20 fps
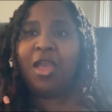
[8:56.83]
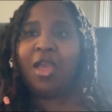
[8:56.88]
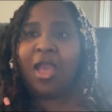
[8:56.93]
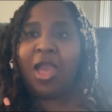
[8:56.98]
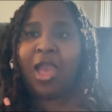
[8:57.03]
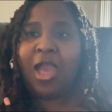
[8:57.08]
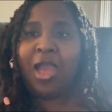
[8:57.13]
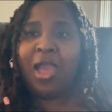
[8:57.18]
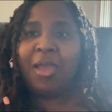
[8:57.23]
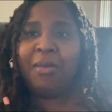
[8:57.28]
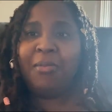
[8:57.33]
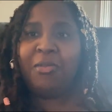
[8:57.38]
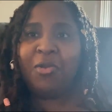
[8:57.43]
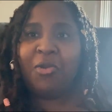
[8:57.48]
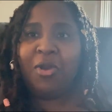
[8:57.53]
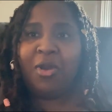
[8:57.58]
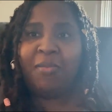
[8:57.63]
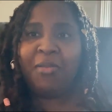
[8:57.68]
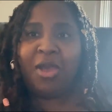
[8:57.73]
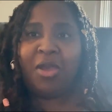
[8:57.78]
I'm
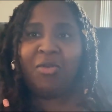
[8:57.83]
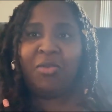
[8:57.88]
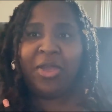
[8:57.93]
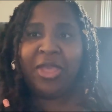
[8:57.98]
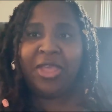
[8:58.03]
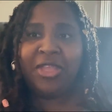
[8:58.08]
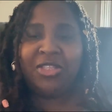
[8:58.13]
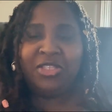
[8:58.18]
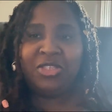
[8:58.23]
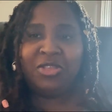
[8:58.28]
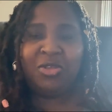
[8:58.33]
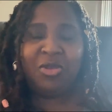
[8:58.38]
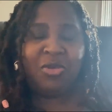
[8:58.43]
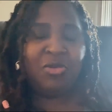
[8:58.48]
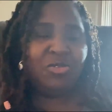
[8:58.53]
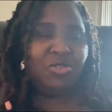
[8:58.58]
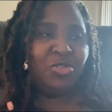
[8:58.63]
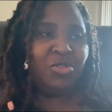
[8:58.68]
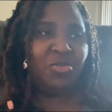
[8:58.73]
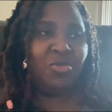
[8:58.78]
on my way to
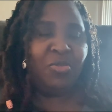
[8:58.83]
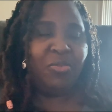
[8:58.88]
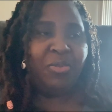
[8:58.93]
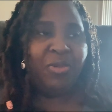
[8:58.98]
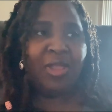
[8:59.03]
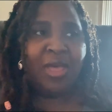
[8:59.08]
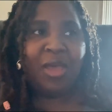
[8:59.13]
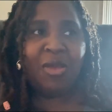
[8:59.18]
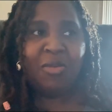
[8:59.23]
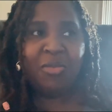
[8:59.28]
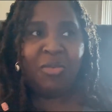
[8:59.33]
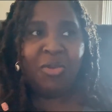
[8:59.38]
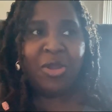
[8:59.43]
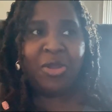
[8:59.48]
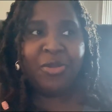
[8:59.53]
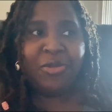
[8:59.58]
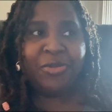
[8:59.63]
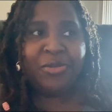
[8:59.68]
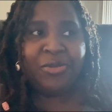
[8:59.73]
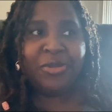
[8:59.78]
go to blood
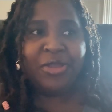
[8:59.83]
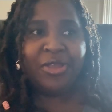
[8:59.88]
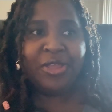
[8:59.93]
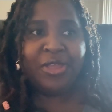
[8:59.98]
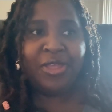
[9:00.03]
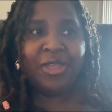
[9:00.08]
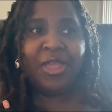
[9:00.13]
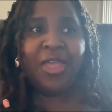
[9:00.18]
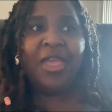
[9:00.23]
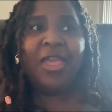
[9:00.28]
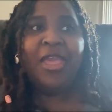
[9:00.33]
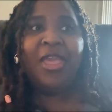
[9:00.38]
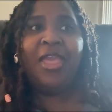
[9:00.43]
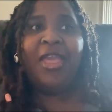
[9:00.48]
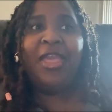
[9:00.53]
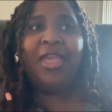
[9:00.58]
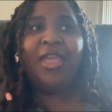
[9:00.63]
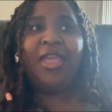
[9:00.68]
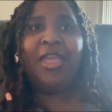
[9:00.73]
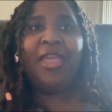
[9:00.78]
work
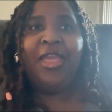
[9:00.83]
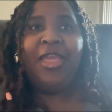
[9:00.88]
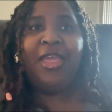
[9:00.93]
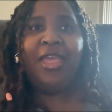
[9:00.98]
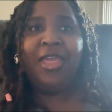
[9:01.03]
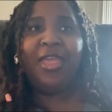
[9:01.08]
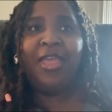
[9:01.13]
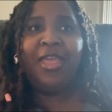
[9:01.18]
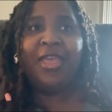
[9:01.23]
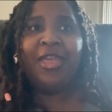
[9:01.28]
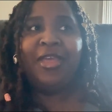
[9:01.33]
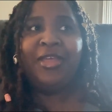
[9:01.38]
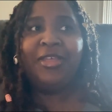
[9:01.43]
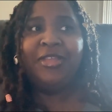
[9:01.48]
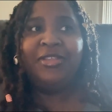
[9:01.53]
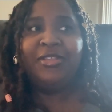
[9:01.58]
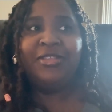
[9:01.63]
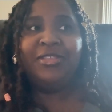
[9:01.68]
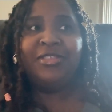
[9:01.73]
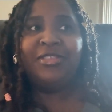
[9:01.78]

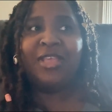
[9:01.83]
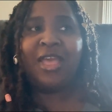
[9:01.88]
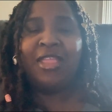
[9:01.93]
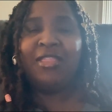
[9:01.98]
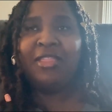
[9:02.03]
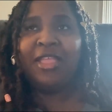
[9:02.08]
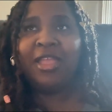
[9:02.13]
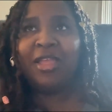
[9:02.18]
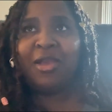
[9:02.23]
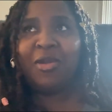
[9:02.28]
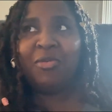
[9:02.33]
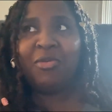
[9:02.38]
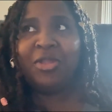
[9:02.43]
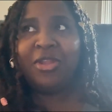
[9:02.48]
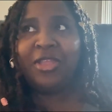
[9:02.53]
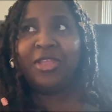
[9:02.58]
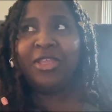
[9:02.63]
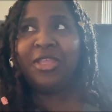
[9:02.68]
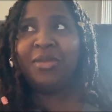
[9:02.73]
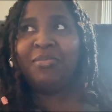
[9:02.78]
and I think I want
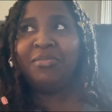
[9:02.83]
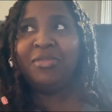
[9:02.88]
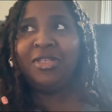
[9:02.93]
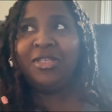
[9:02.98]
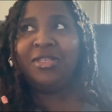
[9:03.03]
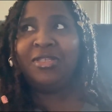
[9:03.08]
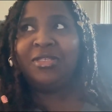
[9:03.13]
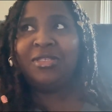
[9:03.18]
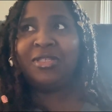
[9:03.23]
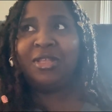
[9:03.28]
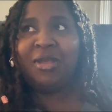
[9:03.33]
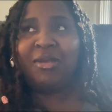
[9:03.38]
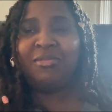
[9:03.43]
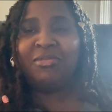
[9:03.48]
to get me some